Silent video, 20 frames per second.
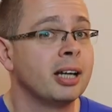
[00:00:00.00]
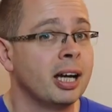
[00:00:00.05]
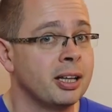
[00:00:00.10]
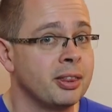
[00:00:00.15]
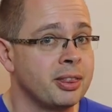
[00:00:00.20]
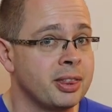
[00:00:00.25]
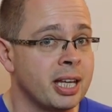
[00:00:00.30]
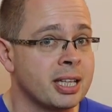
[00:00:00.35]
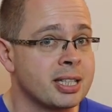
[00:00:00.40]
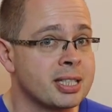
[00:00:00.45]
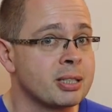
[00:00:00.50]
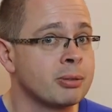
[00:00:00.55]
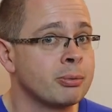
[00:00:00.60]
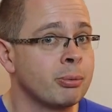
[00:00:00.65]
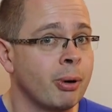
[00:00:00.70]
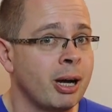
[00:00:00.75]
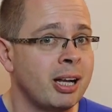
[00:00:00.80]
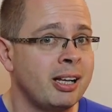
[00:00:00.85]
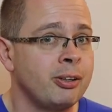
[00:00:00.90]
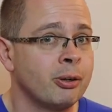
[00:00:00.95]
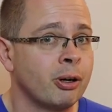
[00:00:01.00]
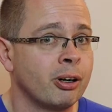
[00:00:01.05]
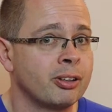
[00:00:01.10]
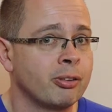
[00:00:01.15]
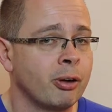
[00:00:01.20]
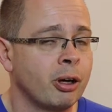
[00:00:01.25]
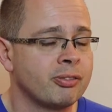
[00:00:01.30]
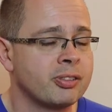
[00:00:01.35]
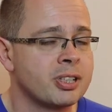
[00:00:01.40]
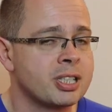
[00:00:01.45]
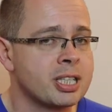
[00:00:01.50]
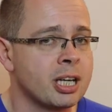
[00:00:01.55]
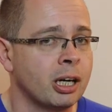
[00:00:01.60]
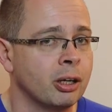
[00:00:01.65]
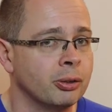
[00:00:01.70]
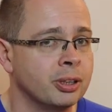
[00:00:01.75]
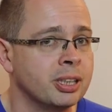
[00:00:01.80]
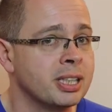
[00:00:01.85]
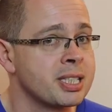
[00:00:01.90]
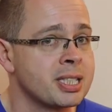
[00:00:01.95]
And that's a value of its
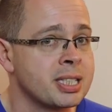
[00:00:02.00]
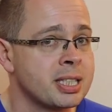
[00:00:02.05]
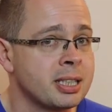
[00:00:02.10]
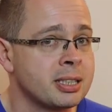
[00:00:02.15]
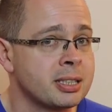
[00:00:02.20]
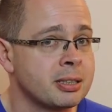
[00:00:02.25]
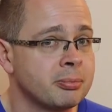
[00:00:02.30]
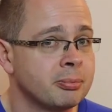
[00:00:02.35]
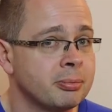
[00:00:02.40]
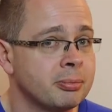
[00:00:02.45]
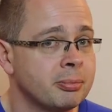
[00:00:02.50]
own, isn't it?